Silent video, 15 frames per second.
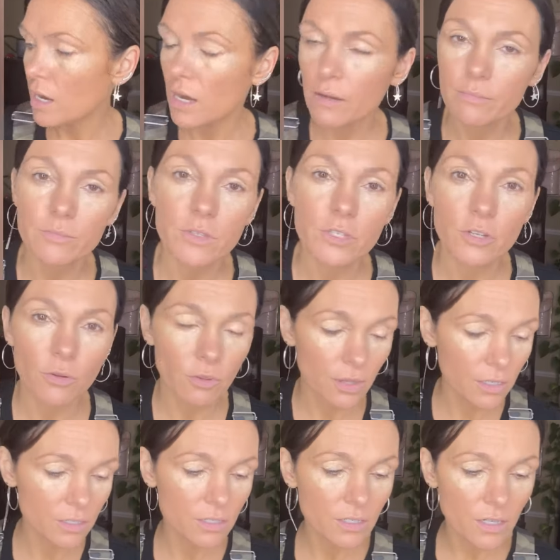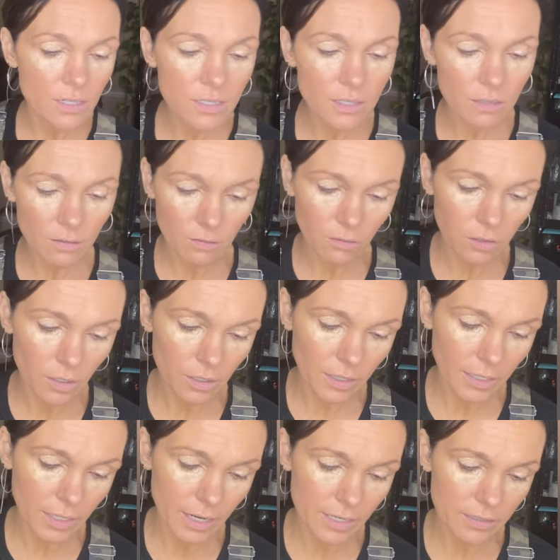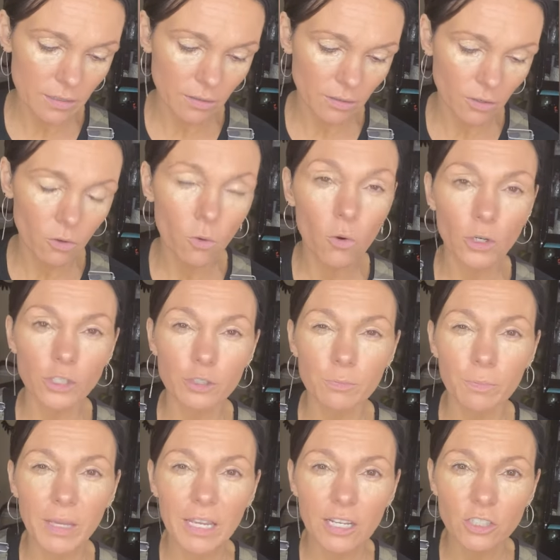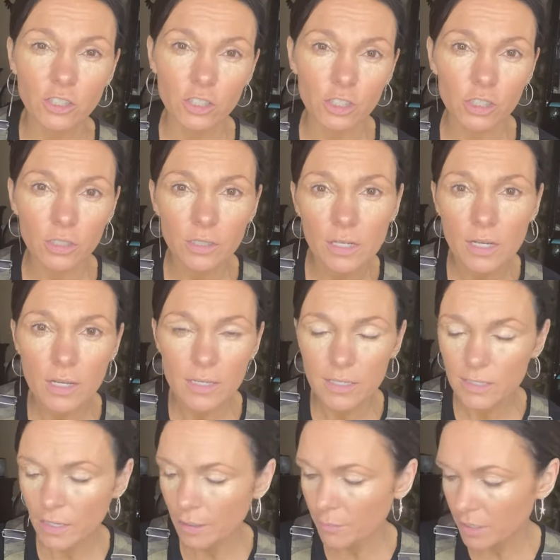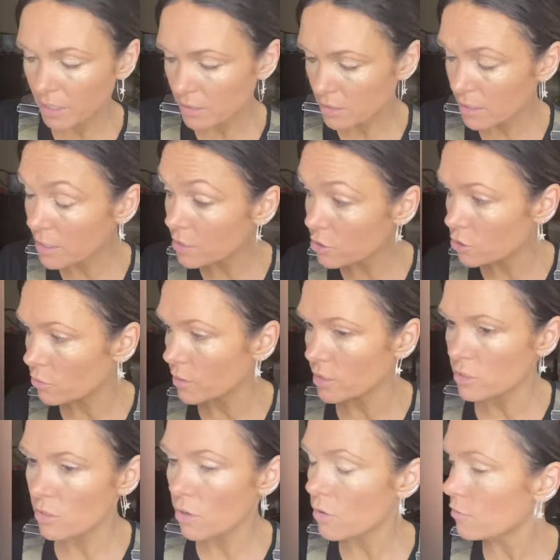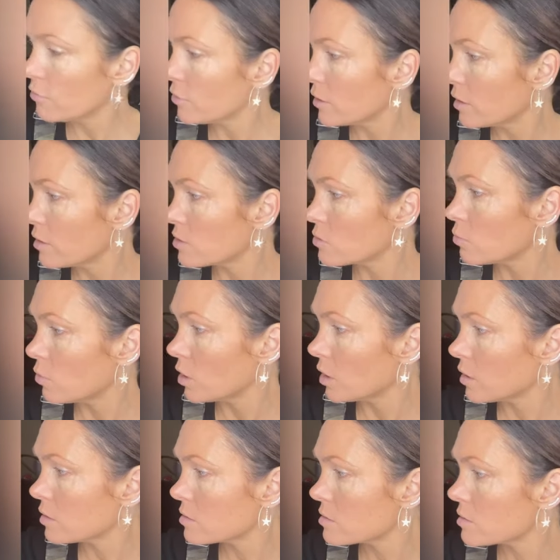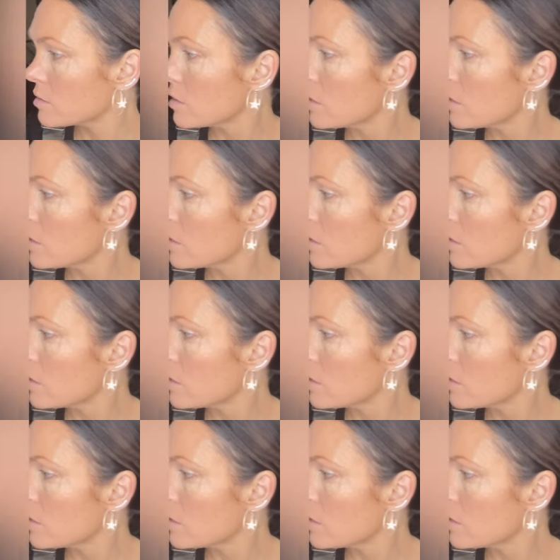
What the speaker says: So this does look like it has a little orange peach salmon-y tint to it, so hopefully this works.